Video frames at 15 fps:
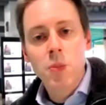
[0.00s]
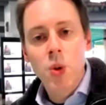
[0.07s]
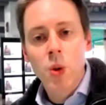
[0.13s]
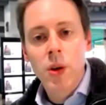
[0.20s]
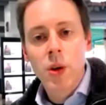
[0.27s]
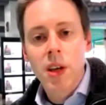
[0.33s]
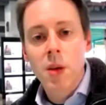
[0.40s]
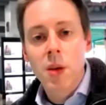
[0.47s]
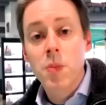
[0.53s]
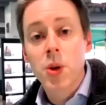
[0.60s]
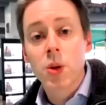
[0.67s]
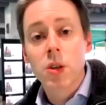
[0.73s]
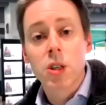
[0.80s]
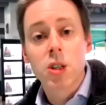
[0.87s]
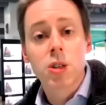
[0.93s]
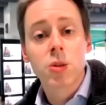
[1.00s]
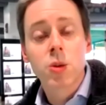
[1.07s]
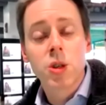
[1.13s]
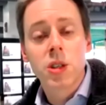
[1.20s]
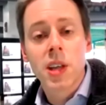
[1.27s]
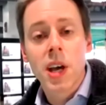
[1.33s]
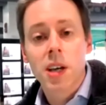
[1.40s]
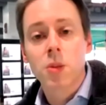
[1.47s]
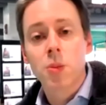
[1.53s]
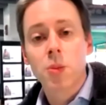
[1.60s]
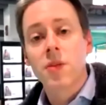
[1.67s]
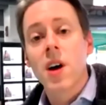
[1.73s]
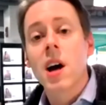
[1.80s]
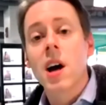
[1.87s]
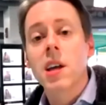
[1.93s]
point and build a solution that could
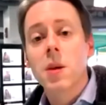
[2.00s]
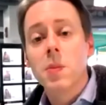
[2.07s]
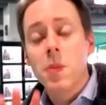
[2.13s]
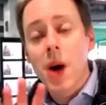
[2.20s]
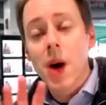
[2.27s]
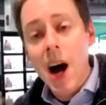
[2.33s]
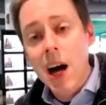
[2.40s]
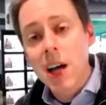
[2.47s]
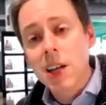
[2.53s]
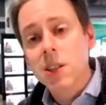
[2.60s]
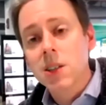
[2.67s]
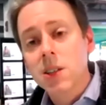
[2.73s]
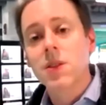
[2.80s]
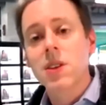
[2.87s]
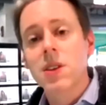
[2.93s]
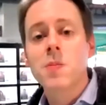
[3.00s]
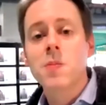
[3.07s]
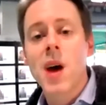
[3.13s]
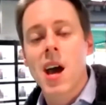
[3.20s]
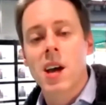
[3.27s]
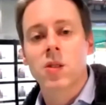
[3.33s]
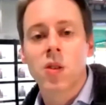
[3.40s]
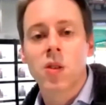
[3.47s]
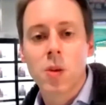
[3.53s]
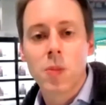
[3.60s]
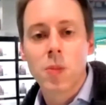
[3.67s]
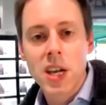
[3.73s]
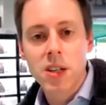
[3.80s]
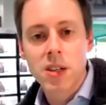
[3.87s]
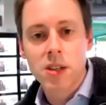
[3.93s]
provide a positive impact on our
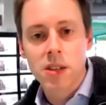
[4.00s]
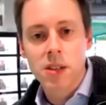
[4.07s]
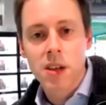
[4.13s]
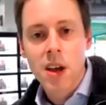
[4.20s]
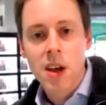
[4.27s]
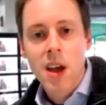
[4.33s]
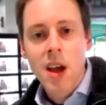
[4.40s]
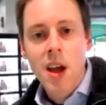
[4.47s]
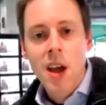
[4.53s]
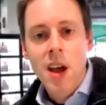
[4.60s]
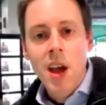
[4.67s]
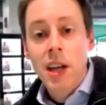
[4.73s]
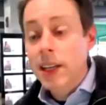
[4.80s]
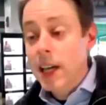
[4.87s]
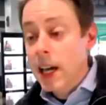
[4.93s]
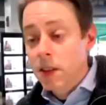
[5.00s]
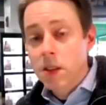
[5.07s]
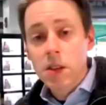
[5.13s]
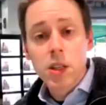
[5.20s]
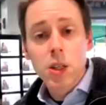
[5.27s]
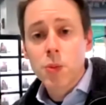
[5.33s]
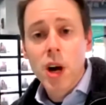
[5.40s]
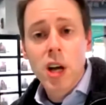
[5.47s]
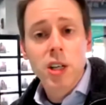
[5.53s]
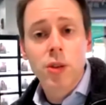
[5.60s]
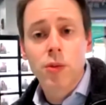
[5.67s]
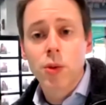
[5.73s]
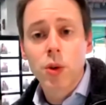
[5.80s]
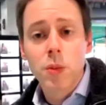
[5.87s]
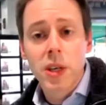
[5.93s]
patients. And again, this
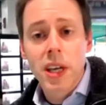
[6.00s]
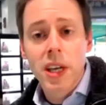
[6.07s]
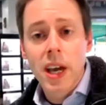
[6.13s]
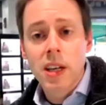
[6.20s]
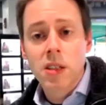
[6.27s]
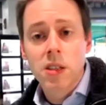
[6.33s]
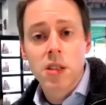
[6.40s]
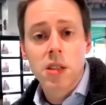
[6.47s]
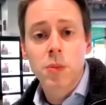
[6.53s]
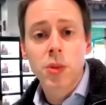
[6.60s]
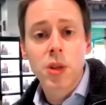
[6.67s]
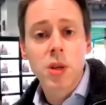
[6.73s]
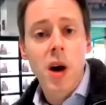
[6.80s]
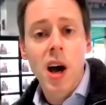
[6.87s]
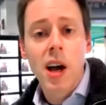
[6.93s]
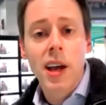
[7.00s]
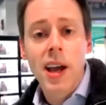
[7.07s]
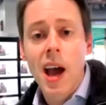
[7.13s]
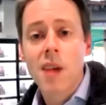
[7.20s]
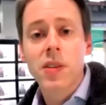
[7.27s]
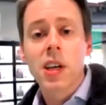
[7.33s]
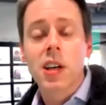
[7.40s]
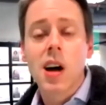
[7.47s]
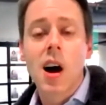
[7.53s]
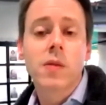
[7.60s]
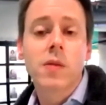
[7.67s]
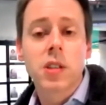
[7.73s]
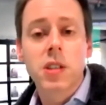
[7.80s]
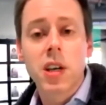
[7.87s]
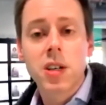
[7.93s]
project really began simply by having a
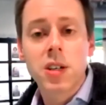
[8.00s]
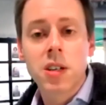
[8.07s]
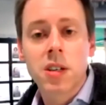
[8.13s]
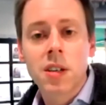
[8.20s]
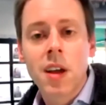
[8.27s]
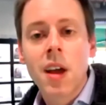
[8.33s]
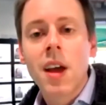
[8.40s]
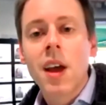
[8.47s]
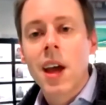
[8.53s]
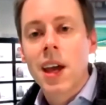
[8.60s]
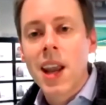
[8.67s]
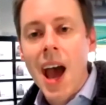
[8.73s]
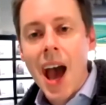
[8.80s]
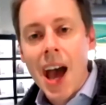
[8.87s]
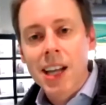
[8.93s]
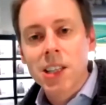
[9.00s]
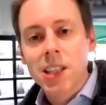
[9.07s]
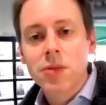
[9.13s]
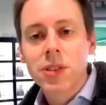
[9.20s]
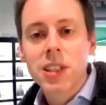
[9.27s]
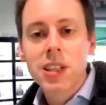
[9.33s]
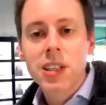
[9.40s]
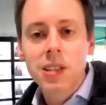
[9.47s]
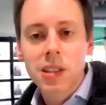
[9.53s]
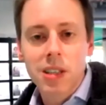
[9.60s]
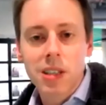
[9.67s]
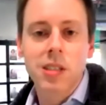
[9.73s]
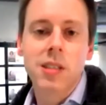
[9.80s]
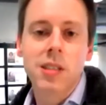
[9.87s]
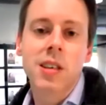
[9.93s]
conversation and actively
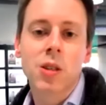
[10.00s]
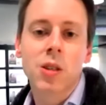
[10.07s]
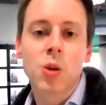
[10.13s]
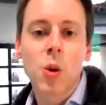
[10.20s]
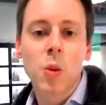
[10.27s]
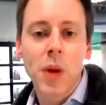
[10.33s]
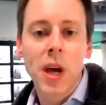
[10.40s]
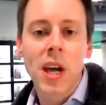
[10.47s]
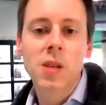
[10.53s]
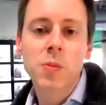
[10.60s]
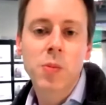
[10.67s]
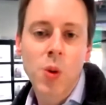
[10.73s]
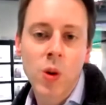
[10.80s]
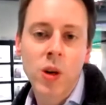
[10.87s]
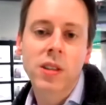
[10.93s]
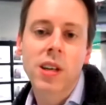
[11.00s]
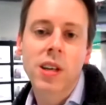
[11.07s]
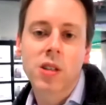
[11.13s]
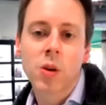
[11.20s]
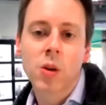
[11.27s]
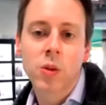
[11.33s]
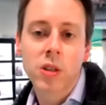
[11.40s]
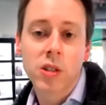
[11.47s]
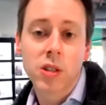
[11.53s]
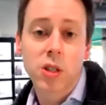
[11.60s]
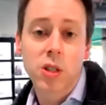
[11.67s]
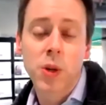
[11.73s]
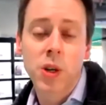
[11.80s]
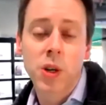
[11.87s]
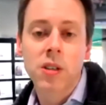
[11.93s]
listening to a pain point that someone is
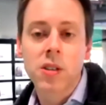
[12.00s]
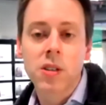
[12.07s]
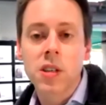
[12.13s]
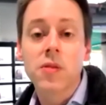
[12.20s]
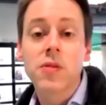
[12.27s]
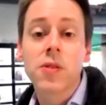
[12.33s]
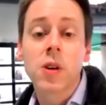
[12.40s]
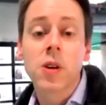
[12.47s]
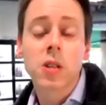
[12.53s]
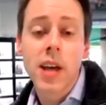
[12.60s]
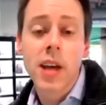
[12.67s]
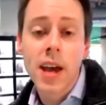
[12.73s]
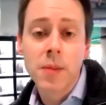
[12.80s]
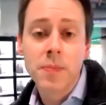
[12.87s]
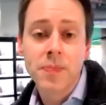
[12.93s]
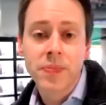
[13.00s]
experiencing firsthand.